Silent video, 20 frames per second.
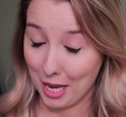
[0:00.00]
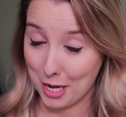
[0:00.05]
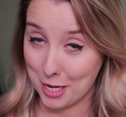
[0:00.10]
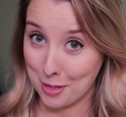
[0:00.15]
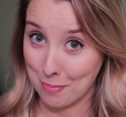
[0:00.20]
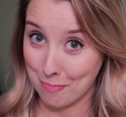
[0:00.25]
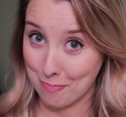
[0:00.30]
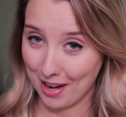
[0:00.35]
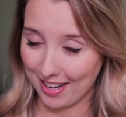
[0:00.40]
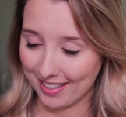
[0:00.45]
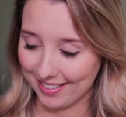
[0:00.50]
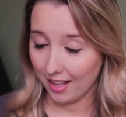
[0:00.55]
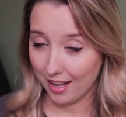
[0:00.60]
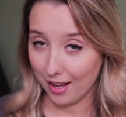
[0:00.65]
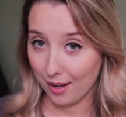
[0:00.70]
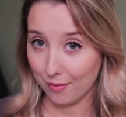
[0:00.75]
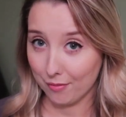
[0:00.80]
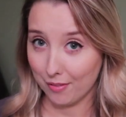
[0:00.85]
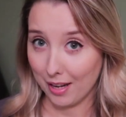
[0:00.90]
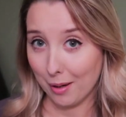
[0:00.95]
Yep.
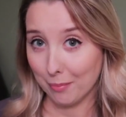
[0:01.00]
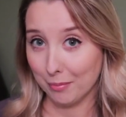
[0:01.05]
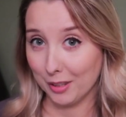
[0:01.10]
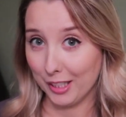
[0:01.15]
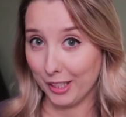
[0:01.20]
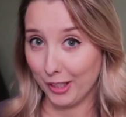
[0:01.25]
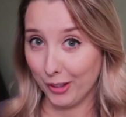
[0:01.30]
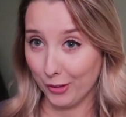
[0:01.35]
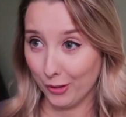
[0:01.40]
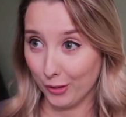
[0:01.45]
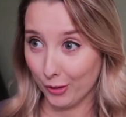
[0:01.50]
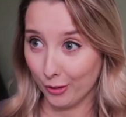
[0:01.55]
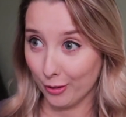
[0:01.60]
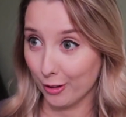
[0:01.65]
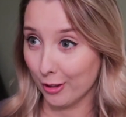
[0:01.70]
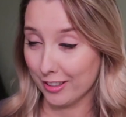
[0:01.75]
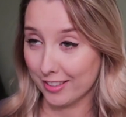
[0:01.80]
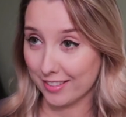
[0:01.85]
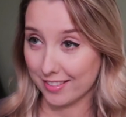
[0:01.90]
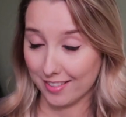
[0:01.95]
A family
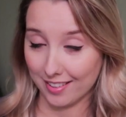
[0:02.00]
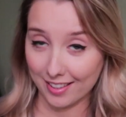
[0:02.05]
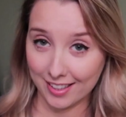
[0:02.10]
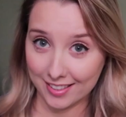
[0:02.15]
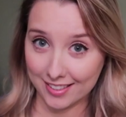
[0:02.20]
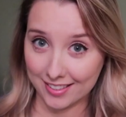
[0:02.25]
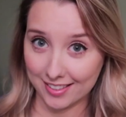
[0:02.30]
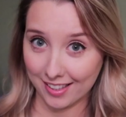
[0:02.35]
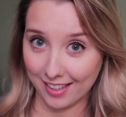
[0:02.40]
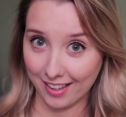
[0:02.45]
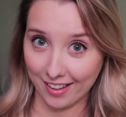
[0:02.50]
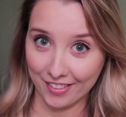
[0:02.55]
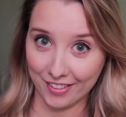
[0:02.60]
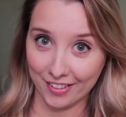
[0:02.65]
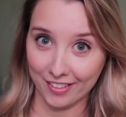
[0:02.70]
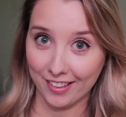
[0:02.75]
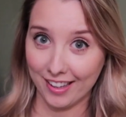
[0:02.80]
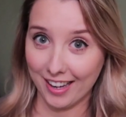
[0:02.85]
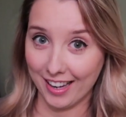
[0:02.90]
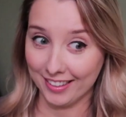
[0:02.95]
who slays
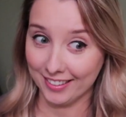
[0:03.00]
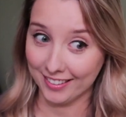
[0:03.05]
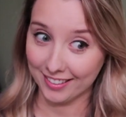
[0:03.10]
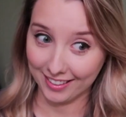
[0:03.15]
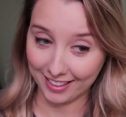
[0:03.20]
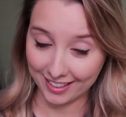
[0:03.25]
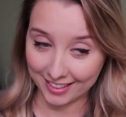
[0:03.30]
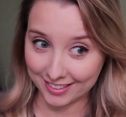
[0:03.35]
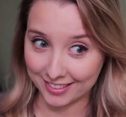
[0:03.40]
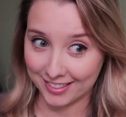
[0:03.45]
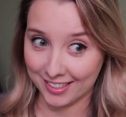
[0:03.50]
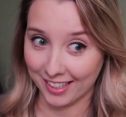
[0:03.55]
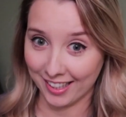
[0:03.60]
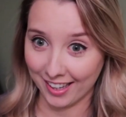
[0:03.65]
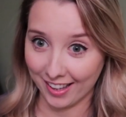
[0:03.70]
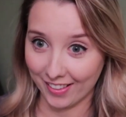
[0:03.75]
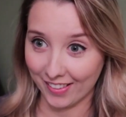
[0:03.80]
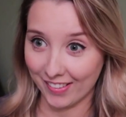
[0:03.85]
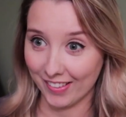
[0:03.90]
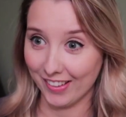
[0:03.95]
together and lays
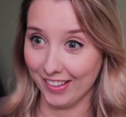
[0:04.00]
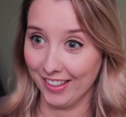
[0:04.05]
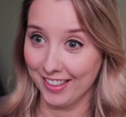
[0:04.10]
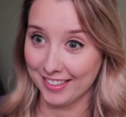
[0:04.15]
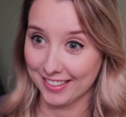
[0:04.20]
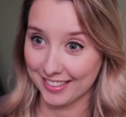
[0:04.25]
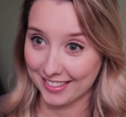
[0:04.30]
together,